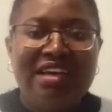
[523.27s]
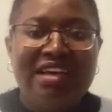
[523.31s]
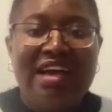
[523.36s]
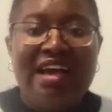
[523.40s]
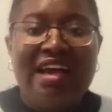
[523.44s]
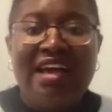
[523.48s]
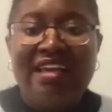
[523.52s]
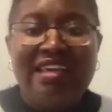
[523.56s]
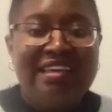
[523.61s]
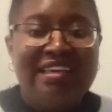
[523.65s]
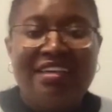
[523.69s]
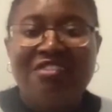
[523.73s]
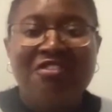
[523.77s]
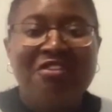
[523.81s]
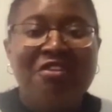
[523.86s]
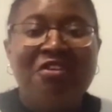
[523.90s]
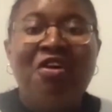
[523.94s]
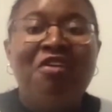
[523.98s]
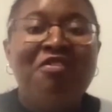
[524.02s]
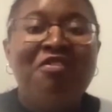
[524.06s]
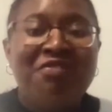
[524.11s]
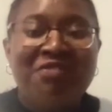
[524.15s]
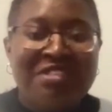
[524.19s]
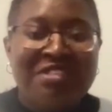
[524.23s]
I can
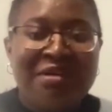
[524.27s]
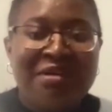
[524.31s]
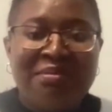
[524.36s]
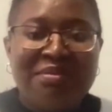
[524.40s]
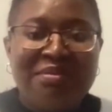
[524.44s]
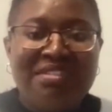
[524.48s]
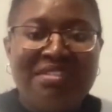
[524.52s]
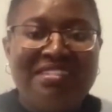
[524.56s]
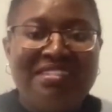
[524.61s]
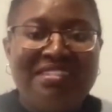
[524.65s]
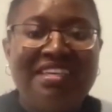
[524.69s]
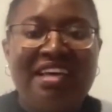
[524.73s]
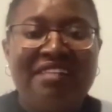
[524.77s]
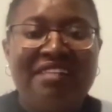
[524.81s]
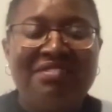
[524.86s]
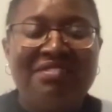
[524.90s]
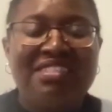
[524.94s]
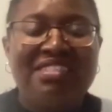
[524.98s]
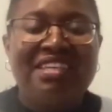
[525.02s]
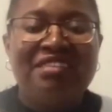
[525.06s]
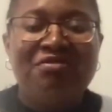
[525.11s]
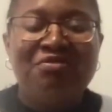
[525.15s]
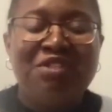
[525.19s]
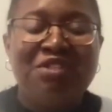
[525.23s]
comfortably
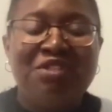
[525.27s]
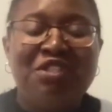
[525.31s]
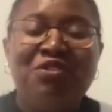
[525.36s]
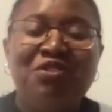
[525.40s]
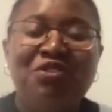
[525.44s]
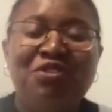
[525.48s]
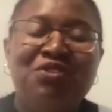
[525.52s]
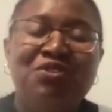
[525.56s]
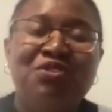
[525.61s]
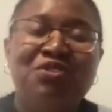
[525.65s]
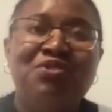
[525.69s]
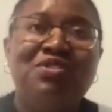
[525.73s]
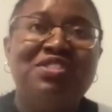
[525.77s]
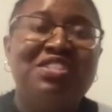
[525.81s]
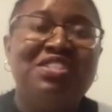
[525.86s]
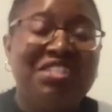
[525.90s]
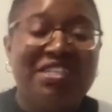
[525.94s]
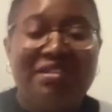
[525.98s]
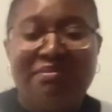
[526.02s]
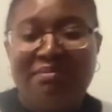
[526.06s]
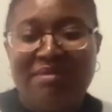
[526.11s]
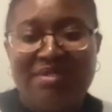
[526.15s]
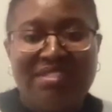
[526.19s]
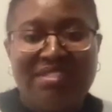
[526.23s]
say, we used to use
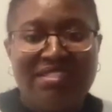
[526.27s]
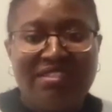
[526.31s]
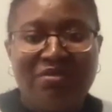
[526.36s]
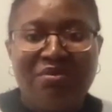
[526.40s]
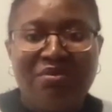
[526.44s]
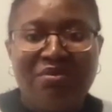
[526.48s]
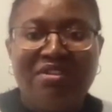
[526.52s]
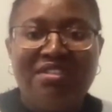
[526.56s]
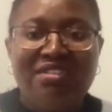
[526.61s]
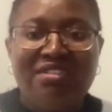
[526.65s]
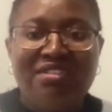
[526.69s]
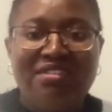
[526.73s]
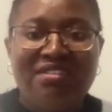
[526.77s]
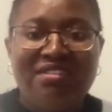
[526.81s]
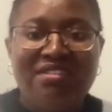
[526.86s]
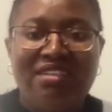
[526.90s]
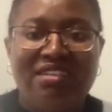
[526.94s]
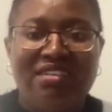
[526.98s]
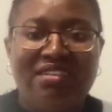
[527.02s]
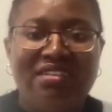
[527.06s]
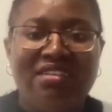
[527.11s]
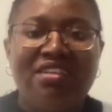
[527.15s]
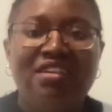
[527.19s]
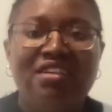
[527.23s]
James Stewart
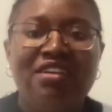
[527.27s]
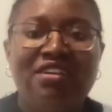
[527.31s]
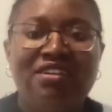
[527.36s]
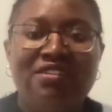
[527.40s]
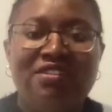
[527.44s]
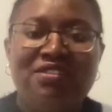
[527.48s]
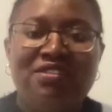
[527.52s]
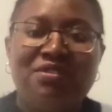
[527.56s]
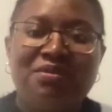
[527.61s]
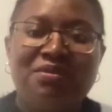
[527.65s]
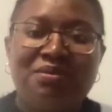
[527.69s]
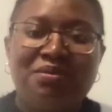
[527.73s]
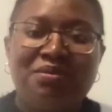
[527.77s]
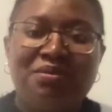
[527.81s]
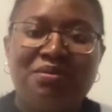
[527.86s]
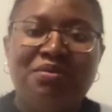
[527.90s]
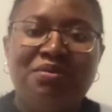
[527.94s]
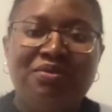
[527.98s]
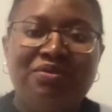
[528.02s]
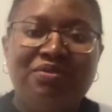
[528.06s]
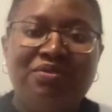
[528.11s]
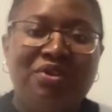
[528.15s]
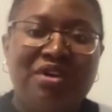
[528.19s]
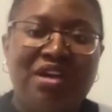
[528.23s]
in
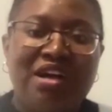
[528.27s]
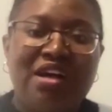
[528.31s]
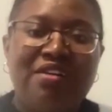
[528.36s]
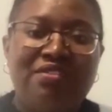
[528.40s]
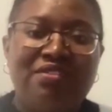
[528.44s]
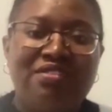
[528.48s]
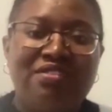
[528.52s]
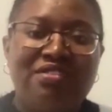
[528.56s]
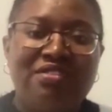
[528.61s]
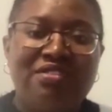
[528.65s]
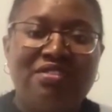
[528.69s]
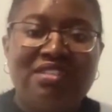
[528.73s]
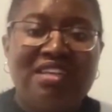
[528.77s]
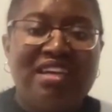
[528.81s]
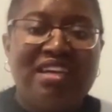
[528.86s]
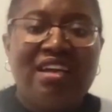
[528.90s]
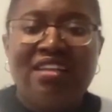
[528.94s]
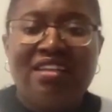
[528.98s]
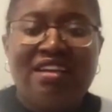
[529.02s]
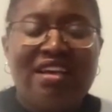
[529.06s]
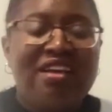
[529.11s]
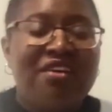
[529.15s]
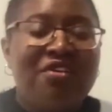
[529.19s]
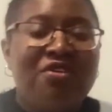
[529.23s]
school for calculus,
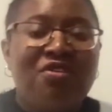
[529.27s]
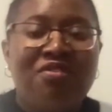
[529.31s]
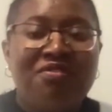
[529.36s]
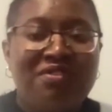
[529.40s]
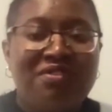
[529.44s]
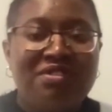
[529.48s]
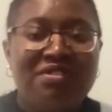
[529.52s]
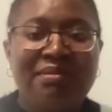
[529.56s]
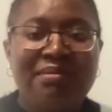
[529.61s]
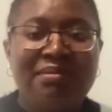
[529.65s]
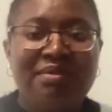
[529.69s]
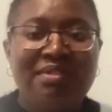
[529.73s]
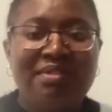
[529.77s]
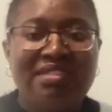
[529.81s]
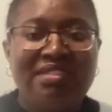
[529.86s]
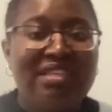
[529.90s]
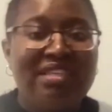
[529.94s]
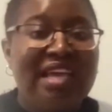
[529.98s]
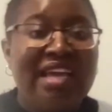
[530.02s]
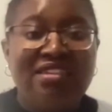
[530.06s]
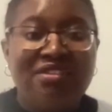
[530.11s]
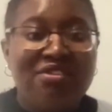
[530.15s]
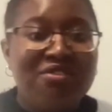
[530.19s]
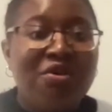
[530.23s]
and I can comfortably
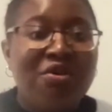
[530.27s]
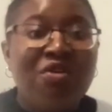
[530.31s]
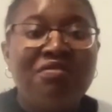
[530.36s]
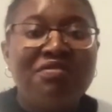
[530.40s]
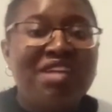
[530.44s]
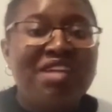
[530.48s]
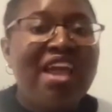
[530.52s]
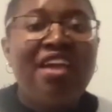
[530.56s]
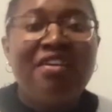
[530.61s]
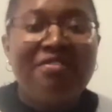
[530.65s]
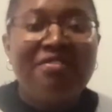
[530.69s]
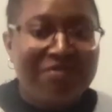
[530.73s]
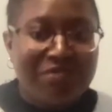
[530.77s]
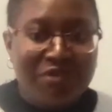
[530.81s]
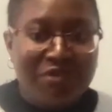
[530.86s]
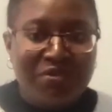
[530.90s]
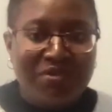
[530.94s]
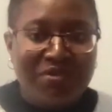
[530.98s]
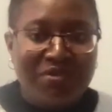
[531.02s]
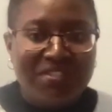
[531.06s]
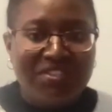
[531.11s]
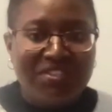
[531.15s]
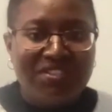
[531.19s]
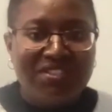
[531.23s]
say I solved every
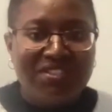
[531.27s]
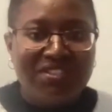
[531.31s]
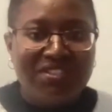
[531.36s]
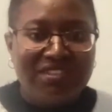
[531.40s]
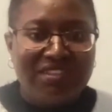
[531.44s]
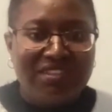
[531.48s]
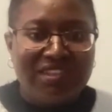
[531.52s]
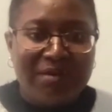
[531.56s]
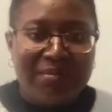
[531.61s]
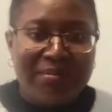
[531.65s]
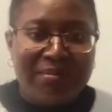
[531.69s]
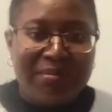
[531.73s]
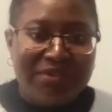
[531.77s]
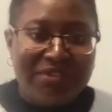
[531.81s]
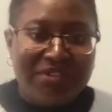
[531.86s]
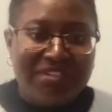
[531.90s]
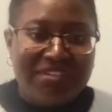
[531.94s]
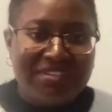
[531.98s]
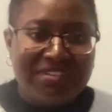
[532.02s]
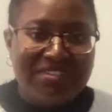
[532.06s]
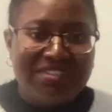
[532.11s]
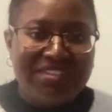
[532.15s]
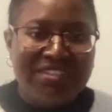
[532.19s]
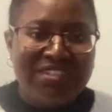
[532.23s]
question in that book
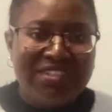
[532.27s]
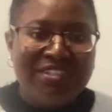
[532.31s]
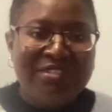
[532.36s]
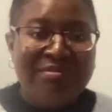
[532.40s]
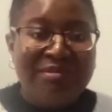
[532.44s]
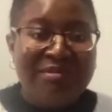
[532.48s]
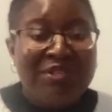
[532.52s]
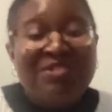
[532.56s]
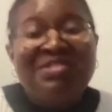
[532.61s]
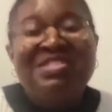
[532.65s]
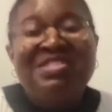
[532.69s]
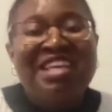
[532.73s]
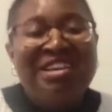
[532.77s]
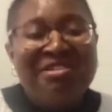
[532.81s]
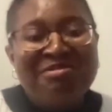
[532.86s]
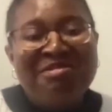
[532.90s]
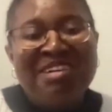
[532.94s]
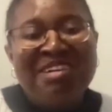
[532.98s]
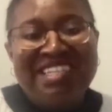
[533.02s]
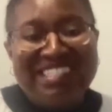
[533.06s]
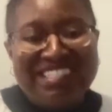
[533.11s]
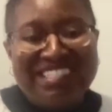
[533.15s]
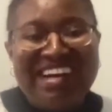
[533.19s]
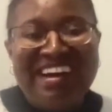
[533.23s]
because I
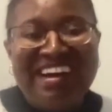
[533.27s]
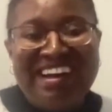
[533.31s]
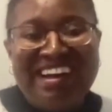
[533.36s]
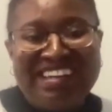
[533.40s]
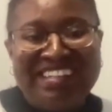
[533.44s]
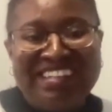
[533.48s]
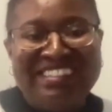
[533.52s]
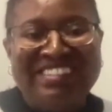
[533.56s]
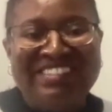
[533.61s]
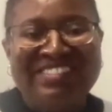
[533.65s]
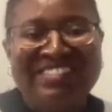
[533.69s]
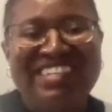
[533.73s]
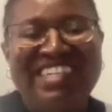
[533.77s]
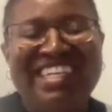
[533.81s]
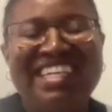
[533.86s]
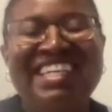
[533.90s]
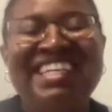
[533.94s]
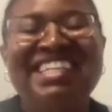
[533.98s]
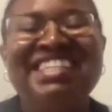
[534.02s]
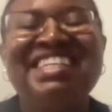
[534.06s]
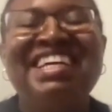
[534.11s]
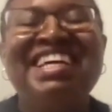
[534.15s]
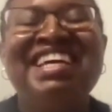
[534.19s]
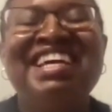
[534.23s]
worked hard,
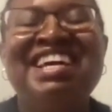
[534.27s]
right?